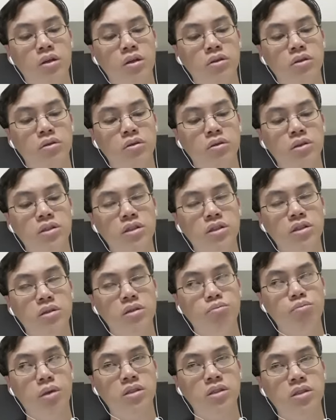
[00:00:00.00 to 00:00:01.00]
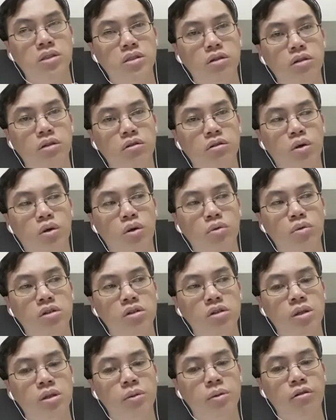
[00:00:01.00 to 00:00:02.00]
So that actually makes the
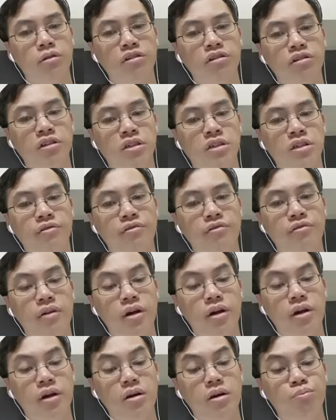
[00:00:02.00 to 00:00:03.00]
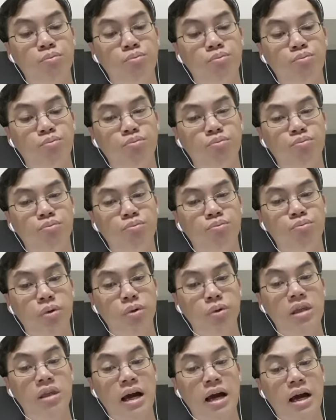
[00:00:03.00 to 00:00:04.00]
ownership and risk very pretty
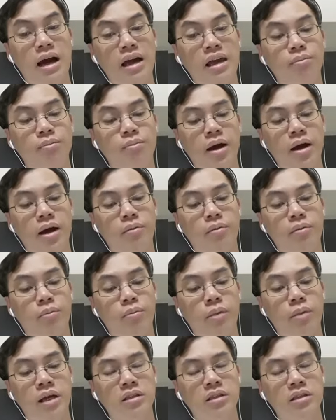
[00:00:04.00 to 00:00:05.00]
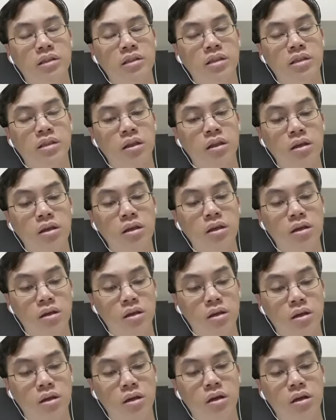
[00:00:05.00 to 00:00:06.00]
high in my my understanding.
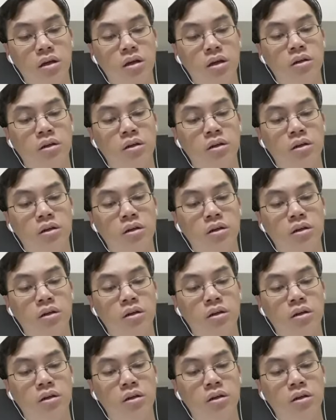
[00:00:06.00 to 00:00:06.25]
Uh,